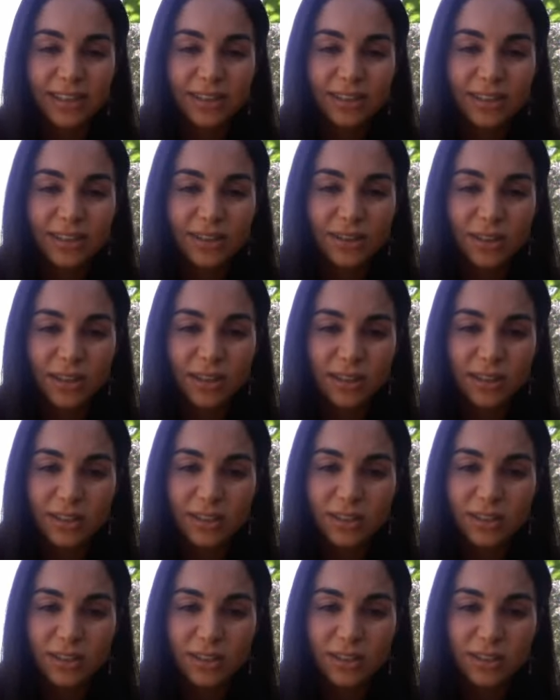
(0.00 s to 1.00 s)
So these are
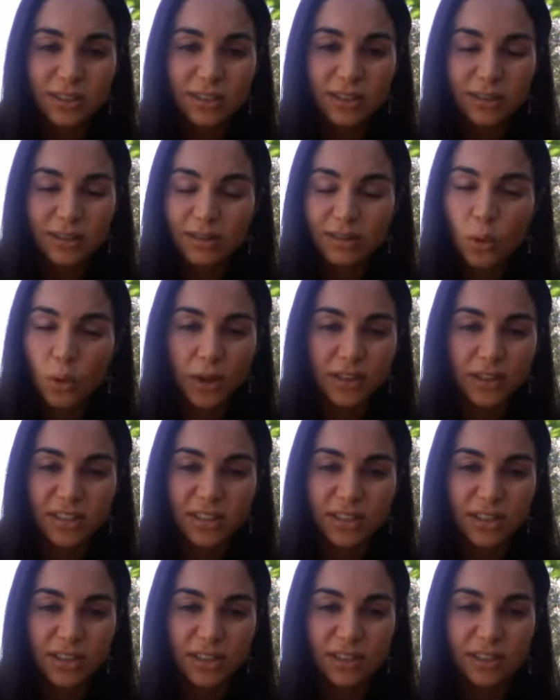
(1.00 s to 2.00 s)
just
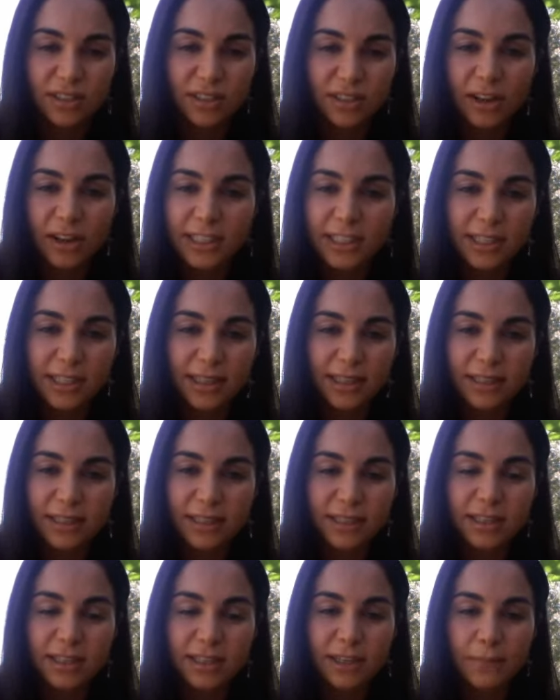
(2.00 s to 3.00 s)
questions and
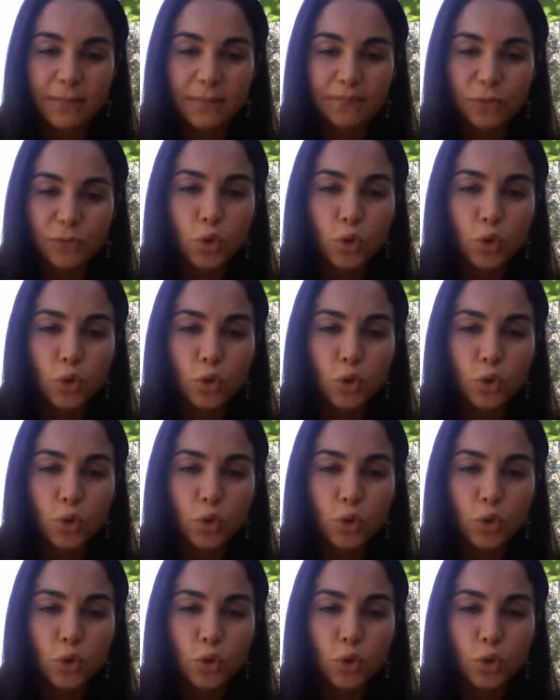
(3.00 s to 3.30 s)
ideas that